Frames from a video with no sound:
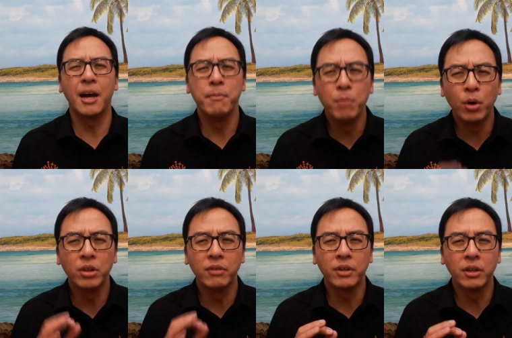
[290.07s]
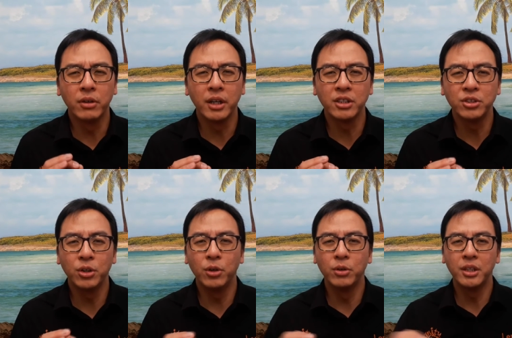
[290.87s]
are more difficult as
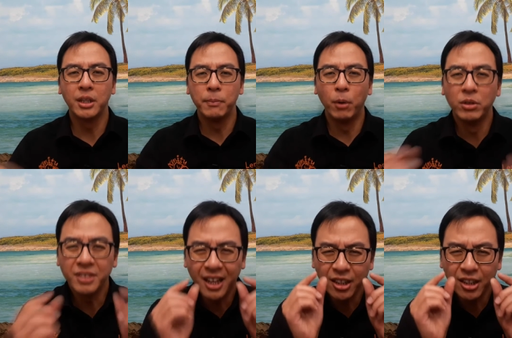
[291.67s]
not only the bones